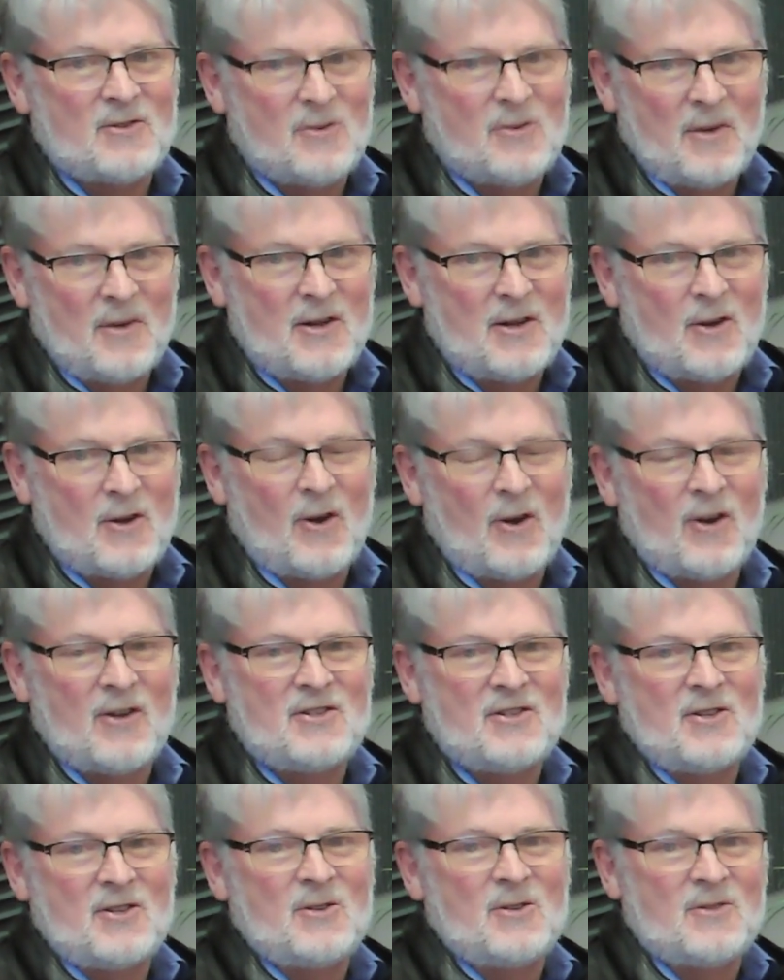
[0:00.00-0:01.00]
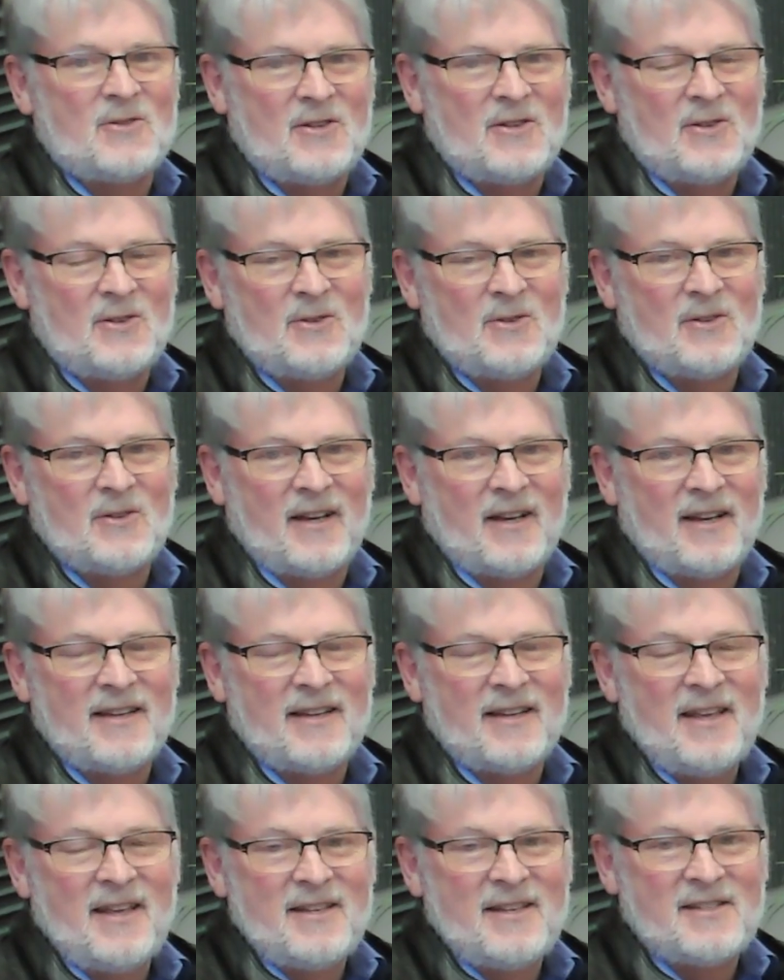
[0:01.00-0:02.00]
So we encourage you to
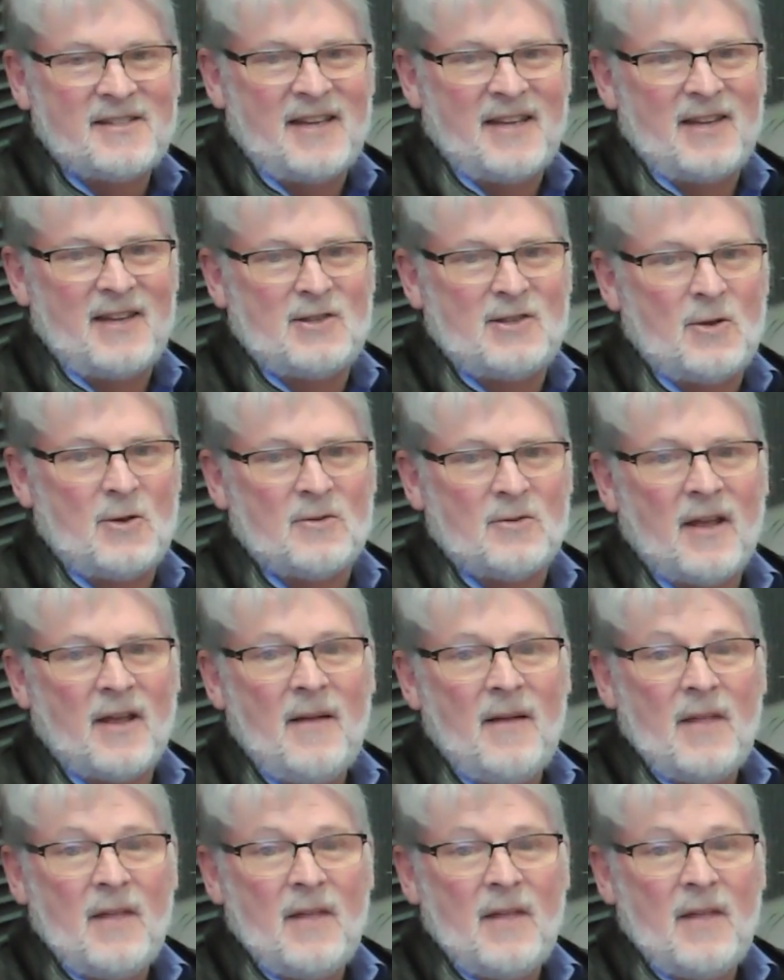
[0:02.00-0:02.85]
stay tuned.